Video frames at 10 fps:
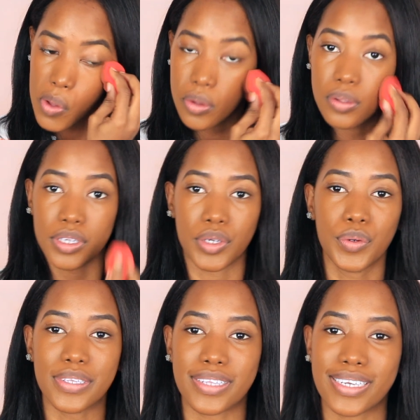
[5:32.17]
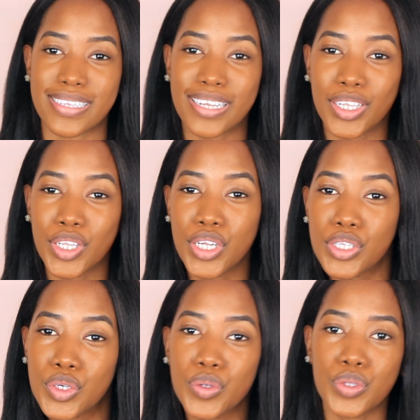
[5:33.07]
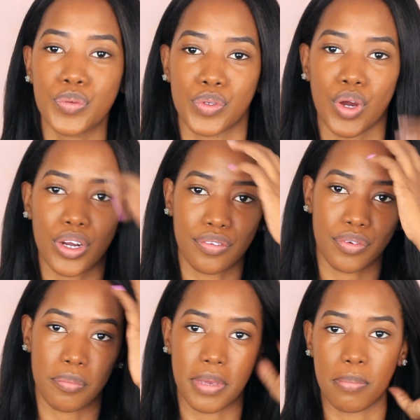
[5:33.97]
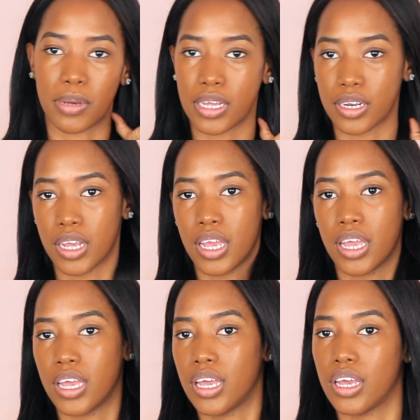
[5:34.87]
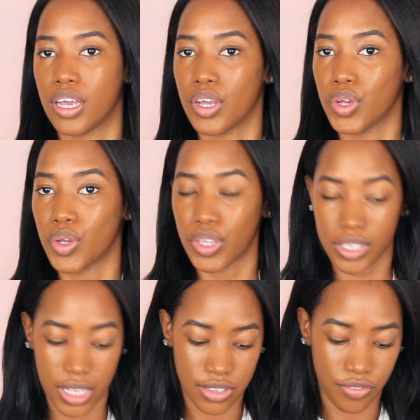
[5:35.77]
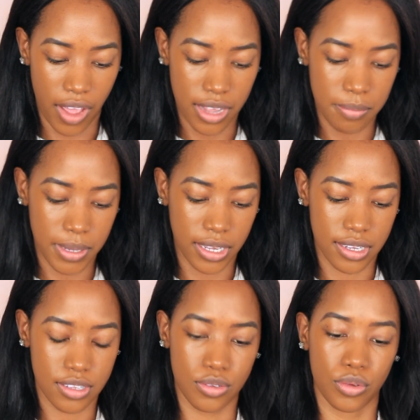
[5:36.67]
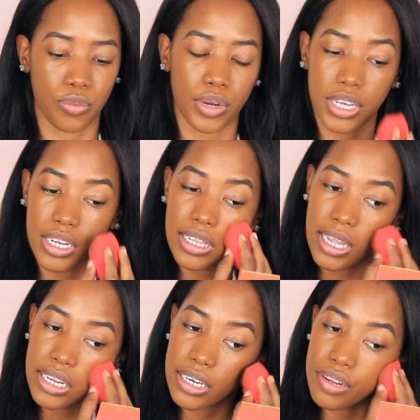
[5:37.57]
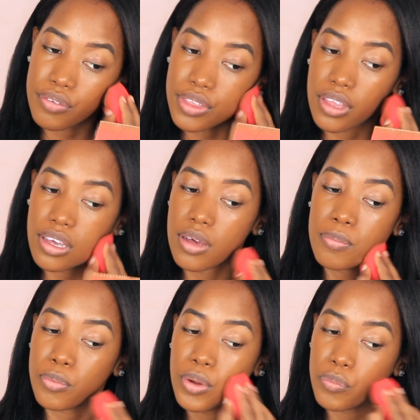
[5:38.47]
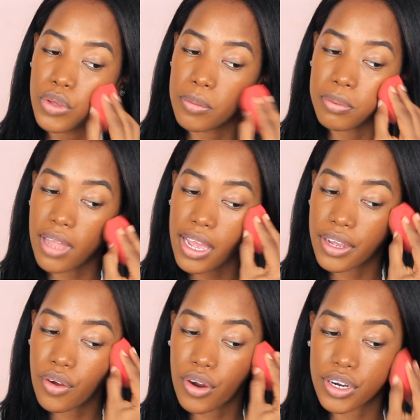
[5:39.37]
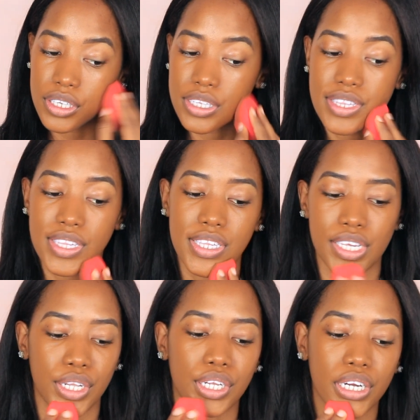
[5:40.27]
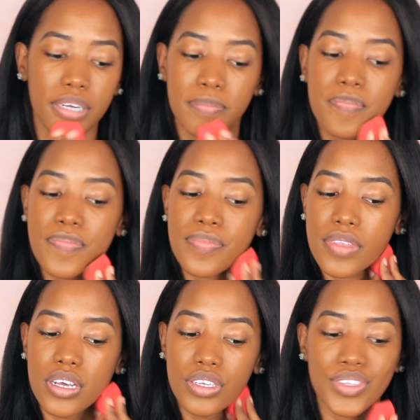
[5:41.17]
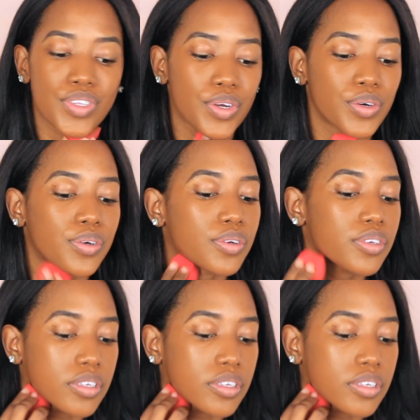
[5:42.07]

All I know is that it's a little too dark for me, but that's fine because we're gonna lighten everything up when we apply our concealer. So